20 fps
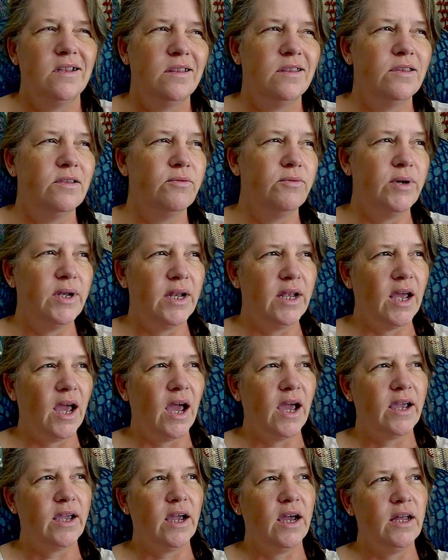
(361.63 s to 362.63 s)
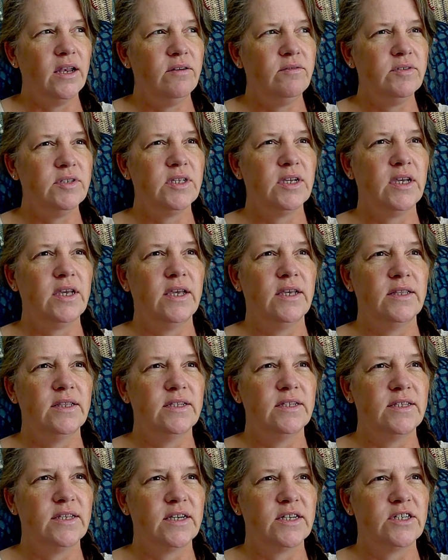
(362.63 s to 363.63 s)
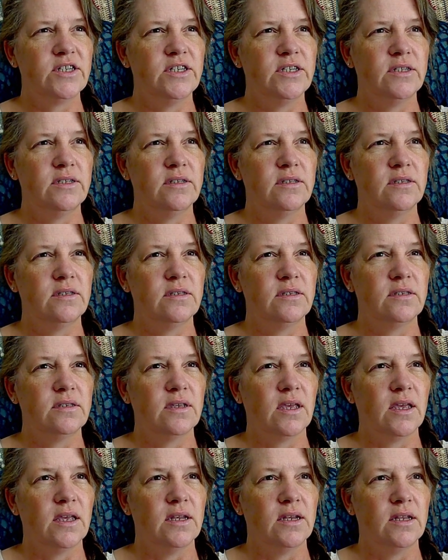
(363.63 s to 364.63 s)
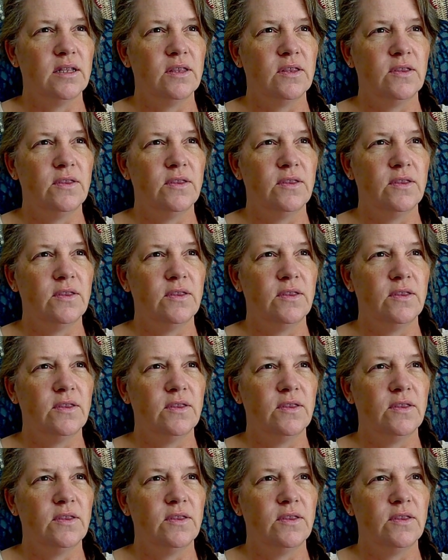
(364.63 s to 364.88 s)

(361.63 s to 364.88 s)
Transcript: the what I kind of was looking at the sections, and